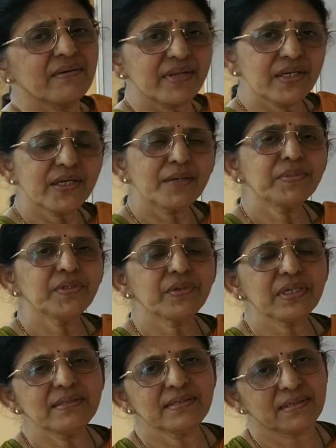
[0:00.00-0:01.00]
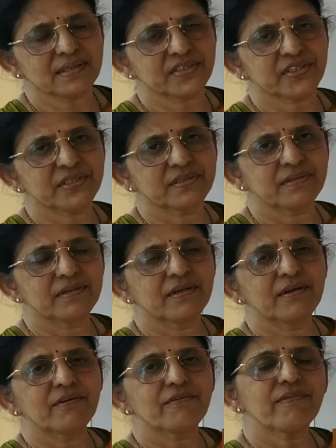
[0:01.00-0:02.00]
when it comes to research,
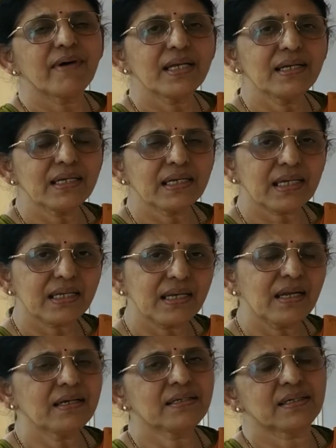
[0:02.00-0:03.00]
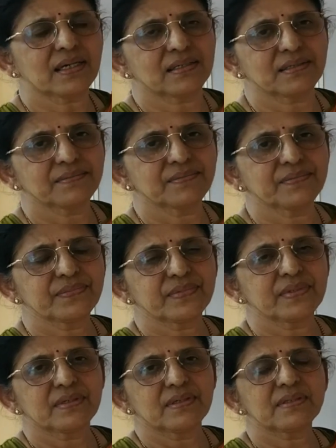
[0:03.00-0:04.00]
one cannot
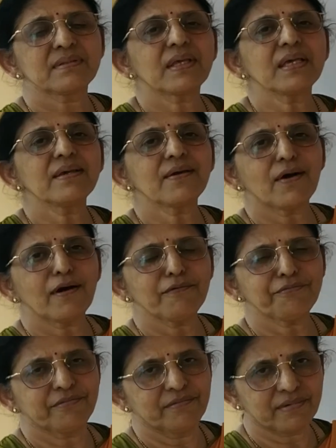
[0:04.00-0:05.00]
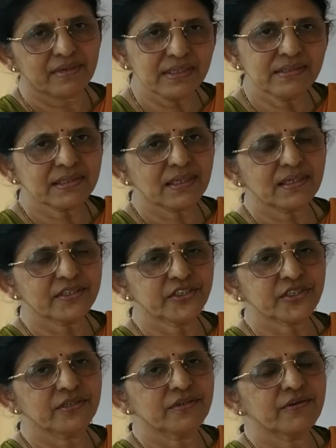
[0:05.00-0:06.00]
think of
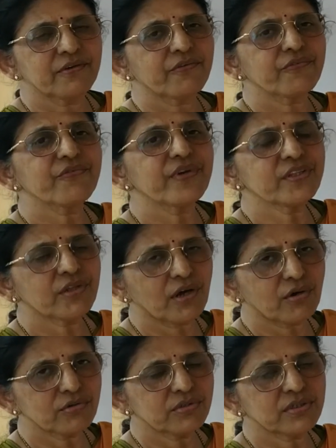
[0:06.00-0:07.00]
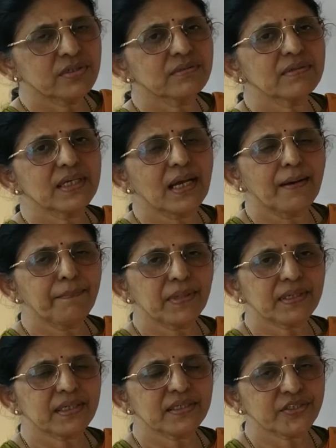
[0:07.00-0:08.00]
research without the
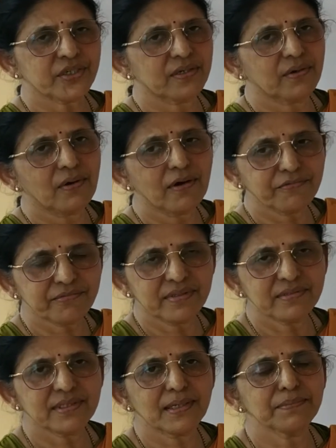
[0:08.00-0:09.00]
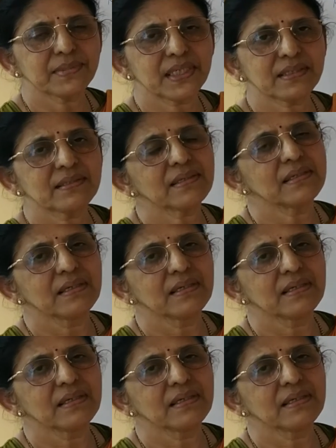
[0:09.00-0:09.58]
application of the subject